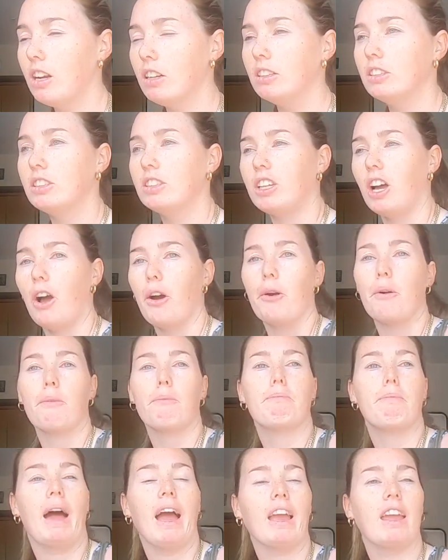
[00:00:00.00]
So,
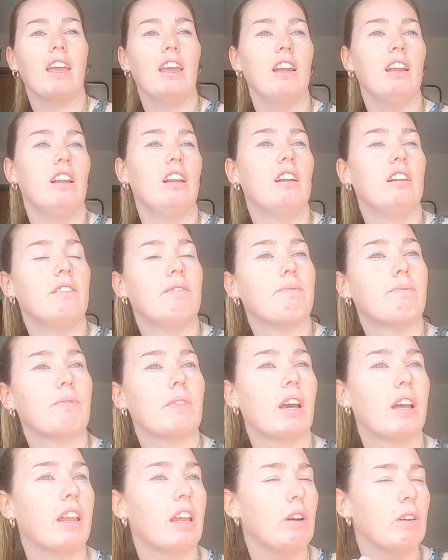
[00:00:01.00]
back in,
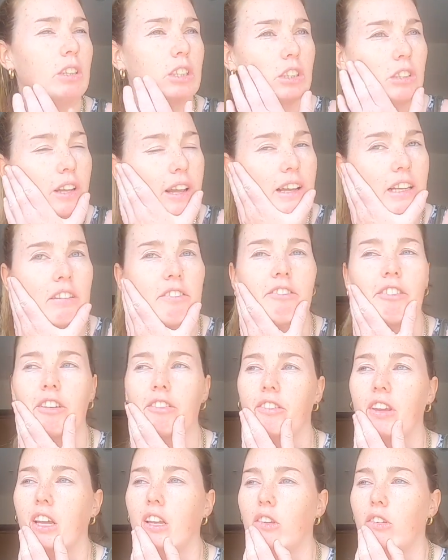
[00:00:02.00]
I think it was
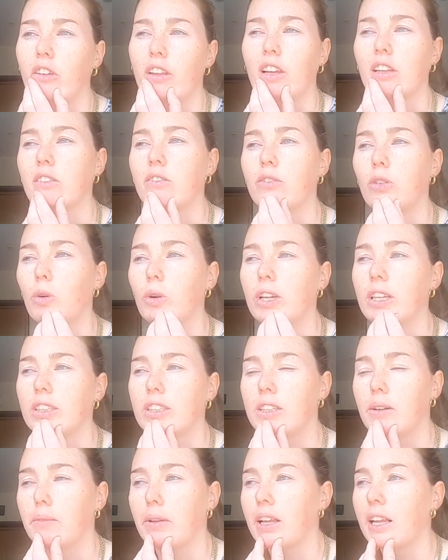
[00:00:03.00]
2015, 2014,
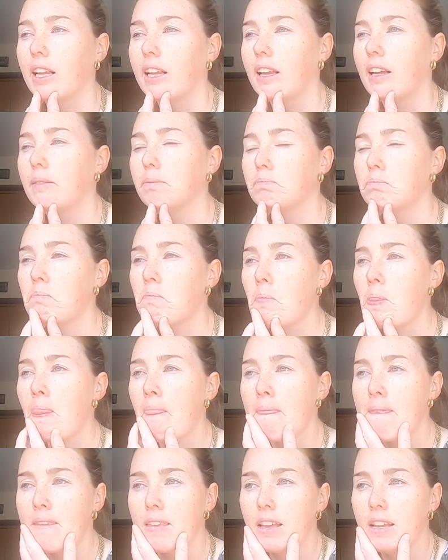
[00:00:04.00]
something like that.
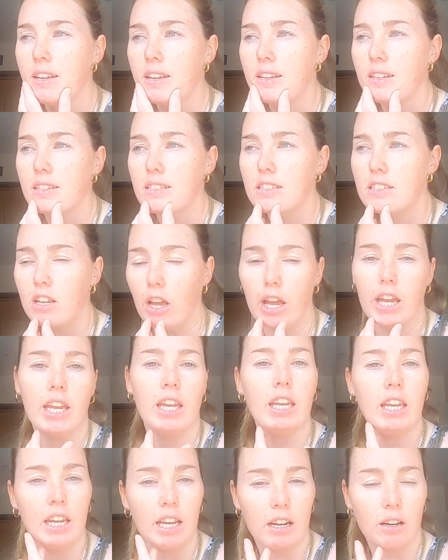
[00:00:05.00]
So,
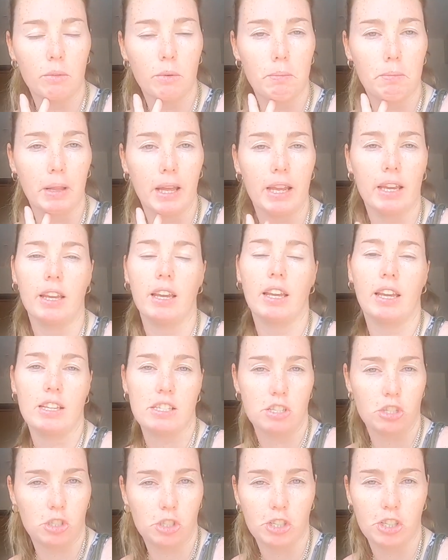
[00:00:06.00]
India were playing
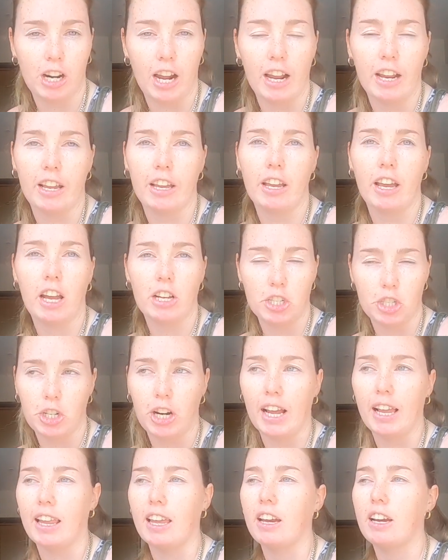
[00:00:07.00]
against
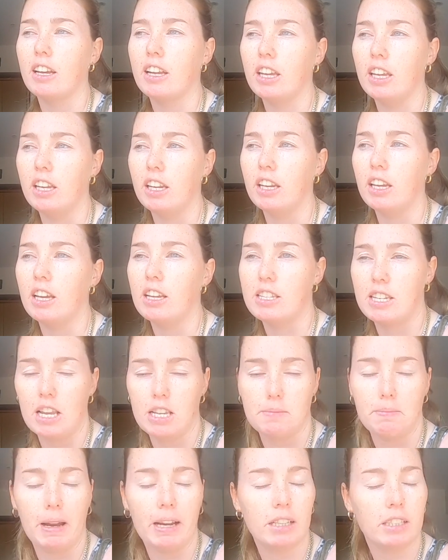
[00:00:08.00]
Australia in a
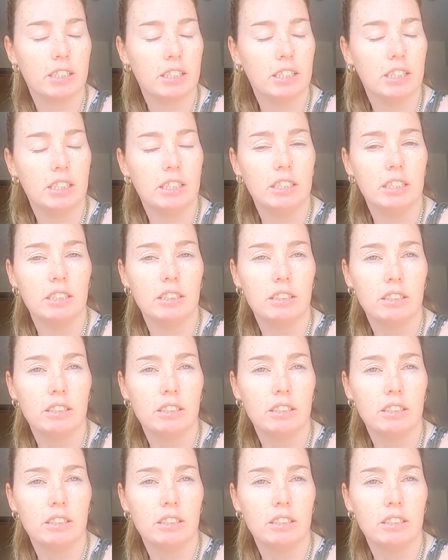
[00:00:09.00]
test match a